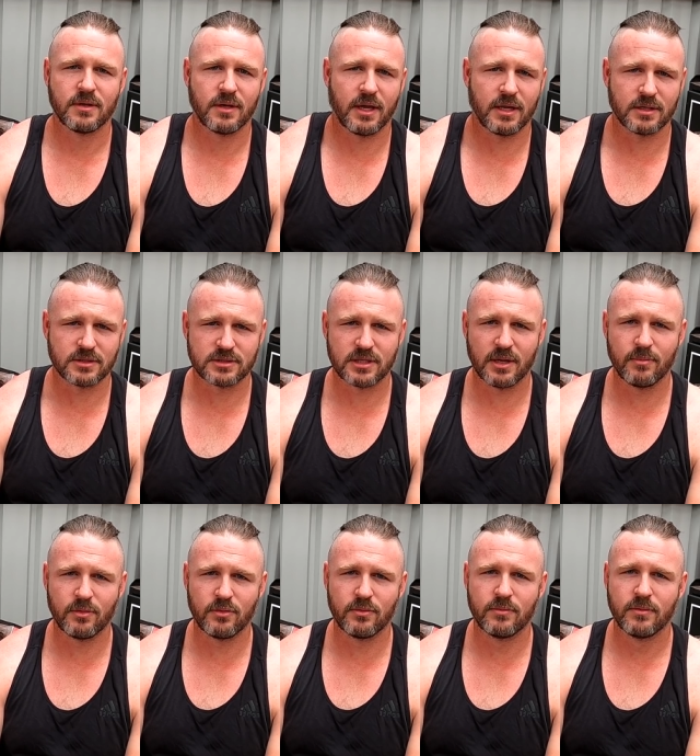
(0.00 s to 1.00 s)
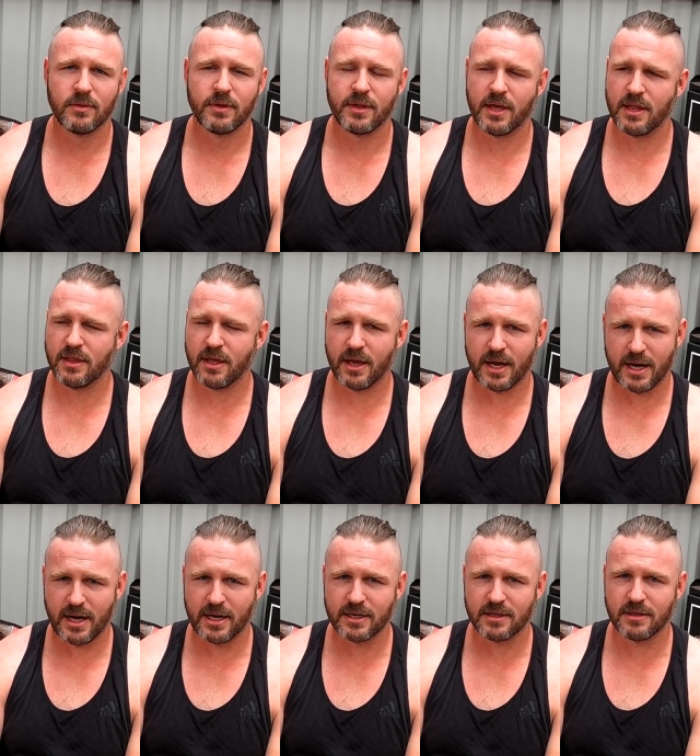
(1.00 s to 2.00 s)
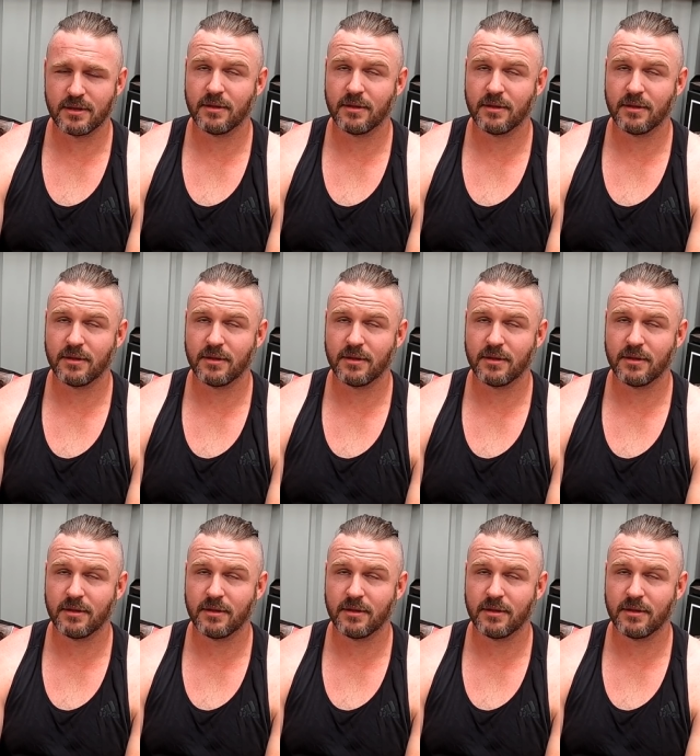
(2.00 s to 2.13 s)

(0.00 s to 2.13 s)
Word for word: and assemble, and they're hardy.